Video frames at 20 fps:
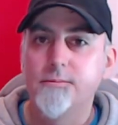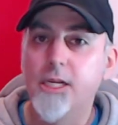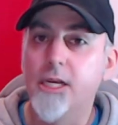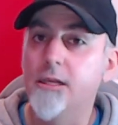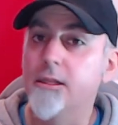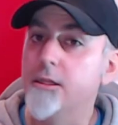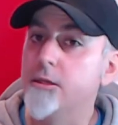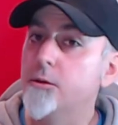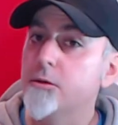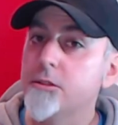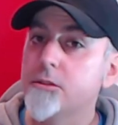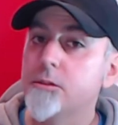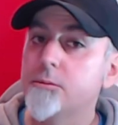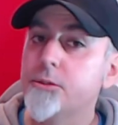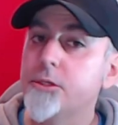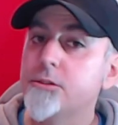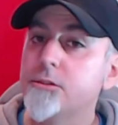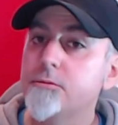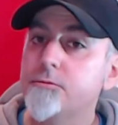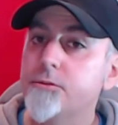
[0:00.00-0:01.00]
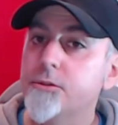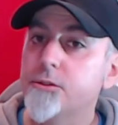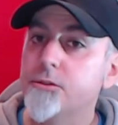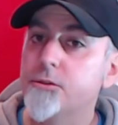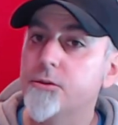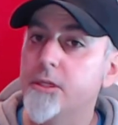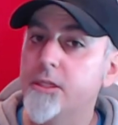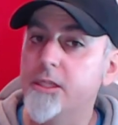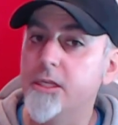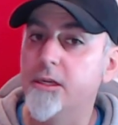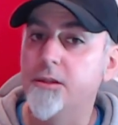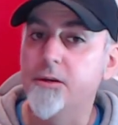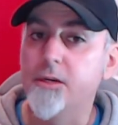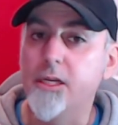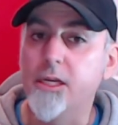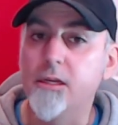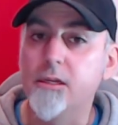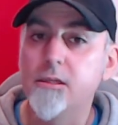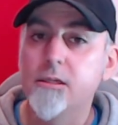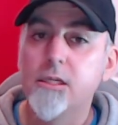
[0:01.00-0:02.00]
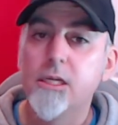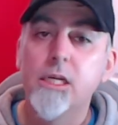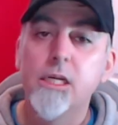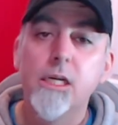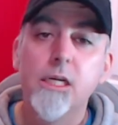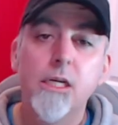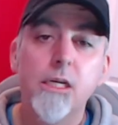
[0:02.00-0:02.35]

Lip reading: Now, the noise suppression filter, on the other hand,